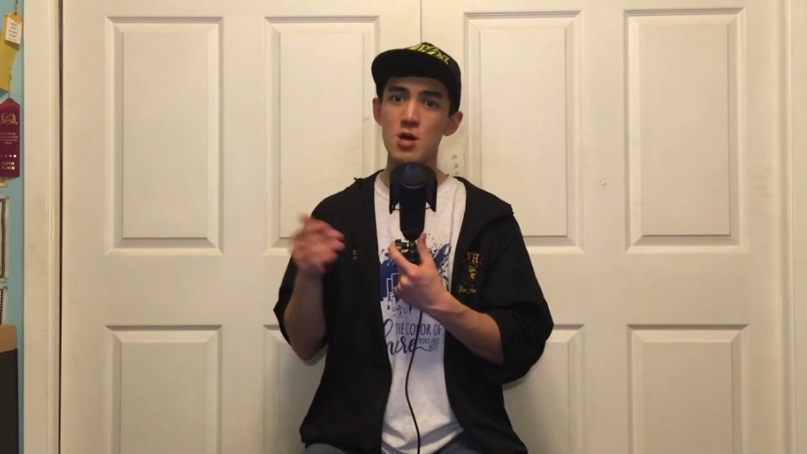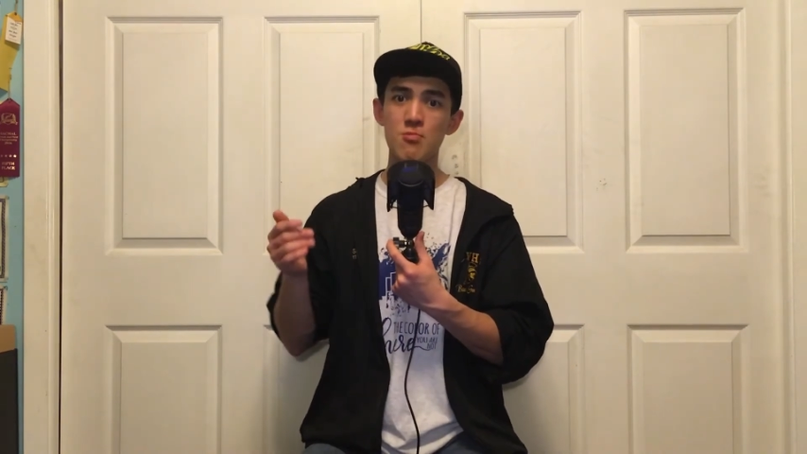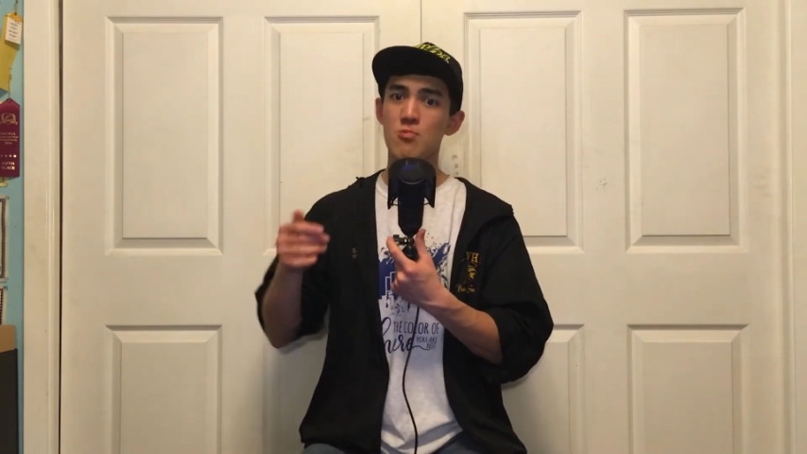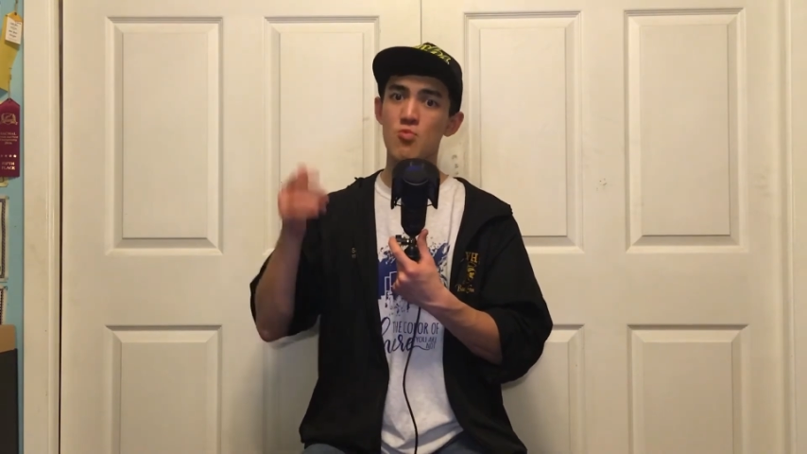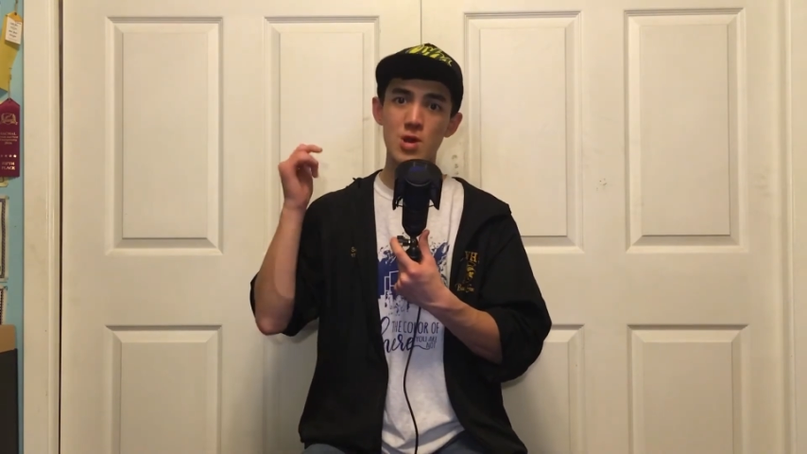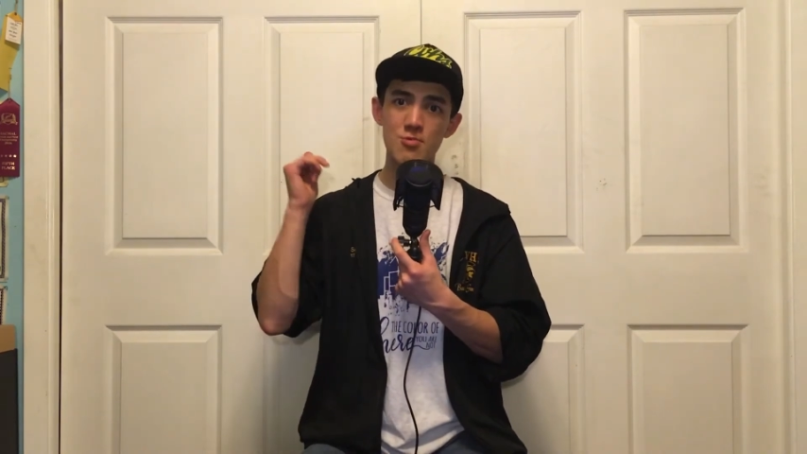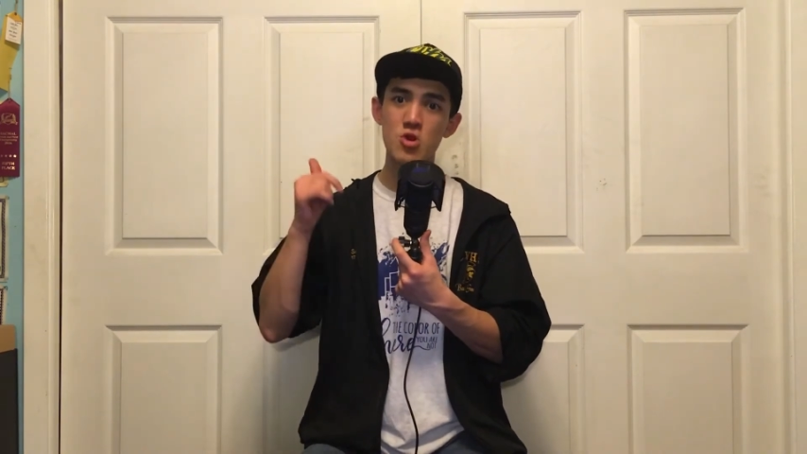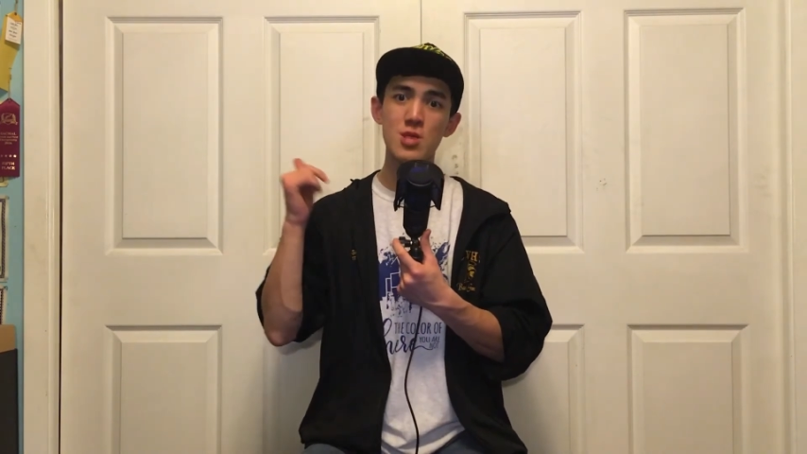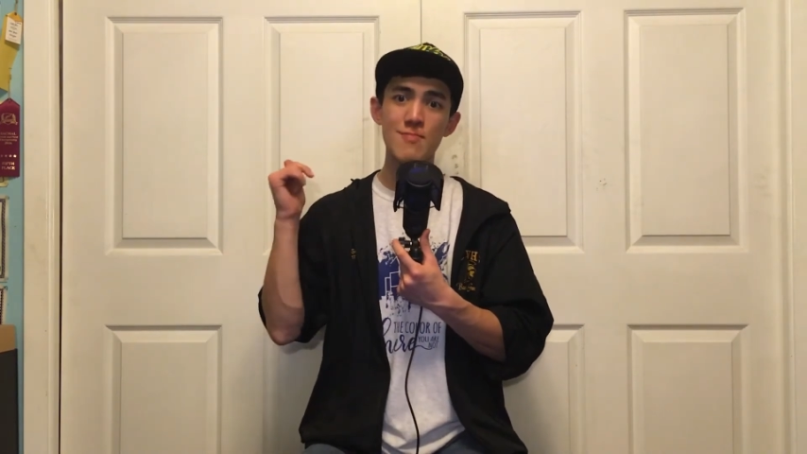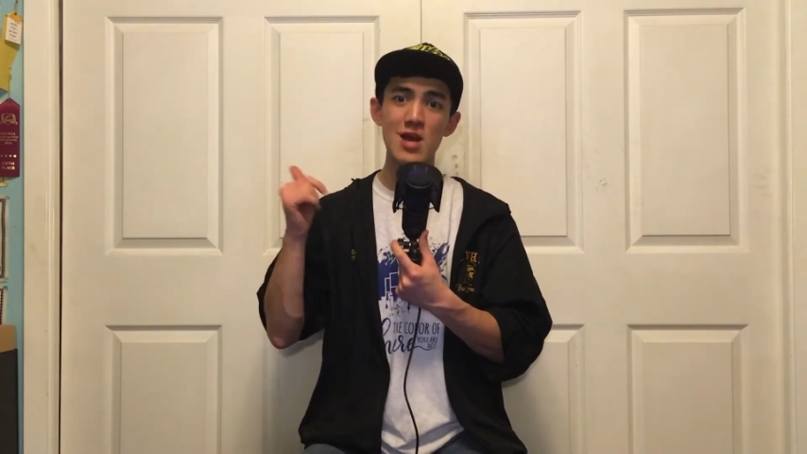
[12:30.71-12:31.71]
up, whatever,
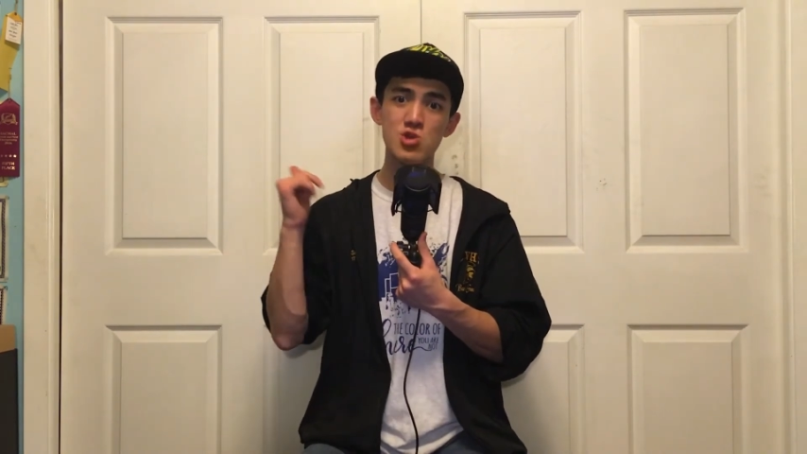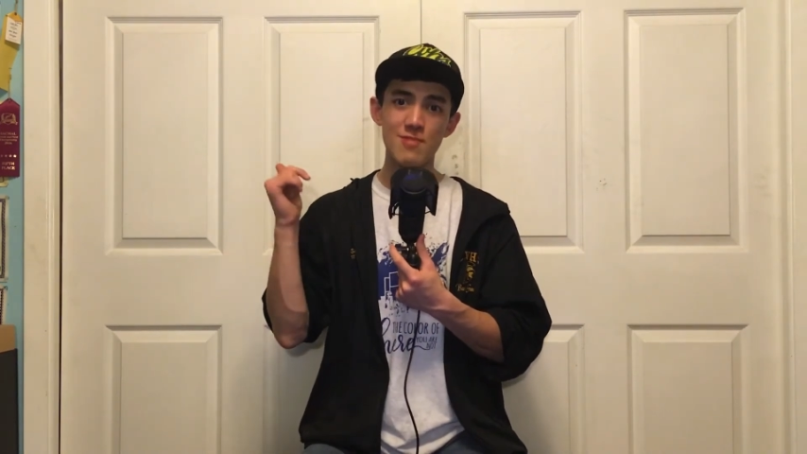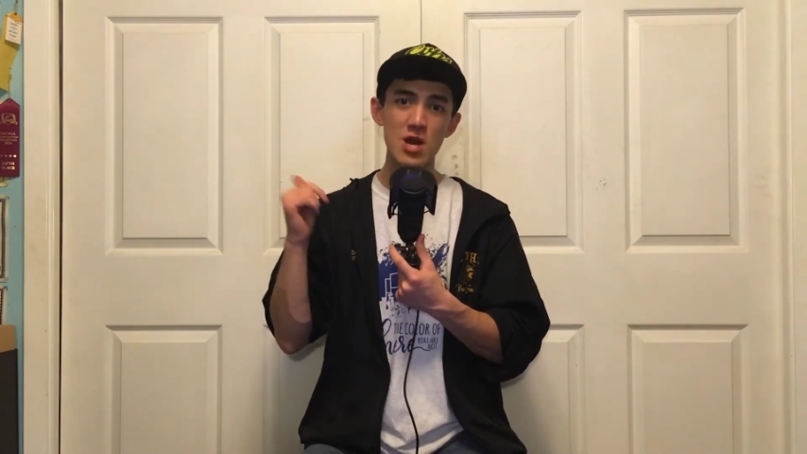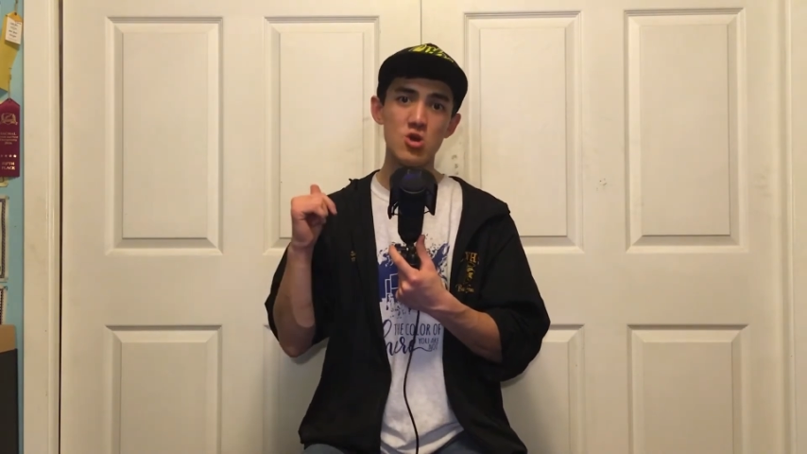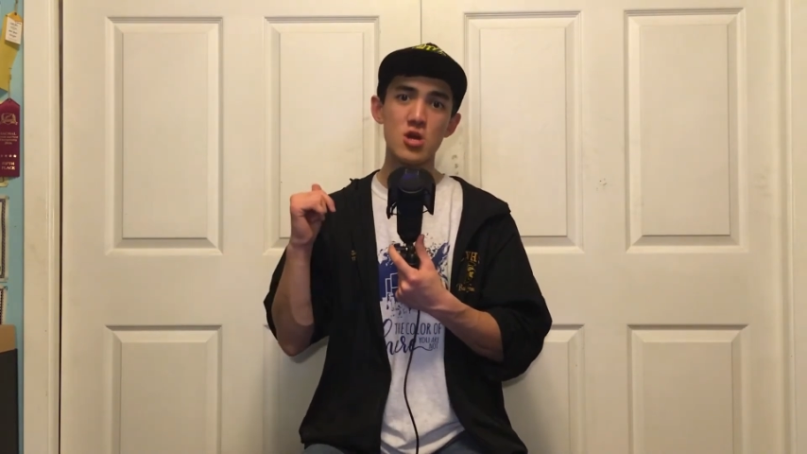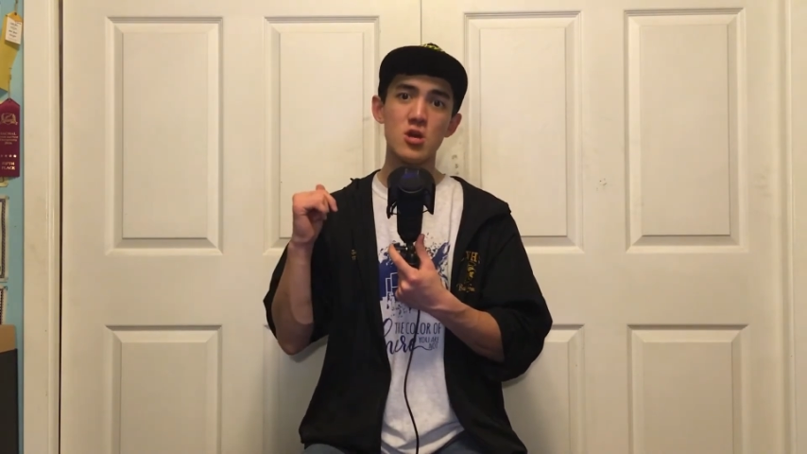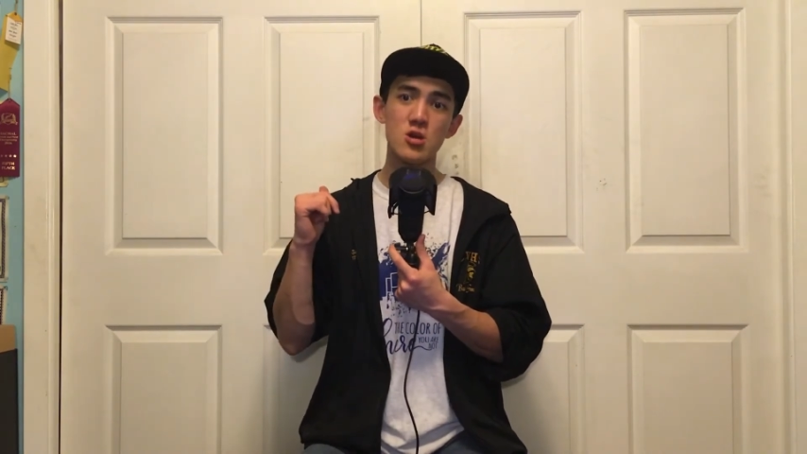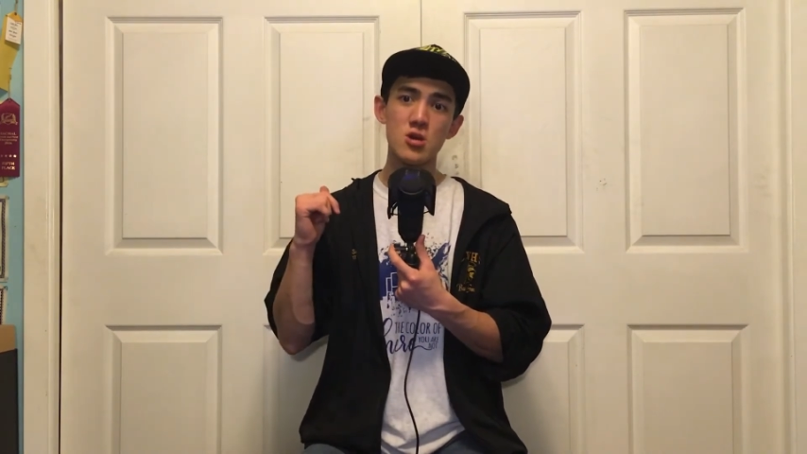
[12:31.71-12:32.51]
trying to match the battery.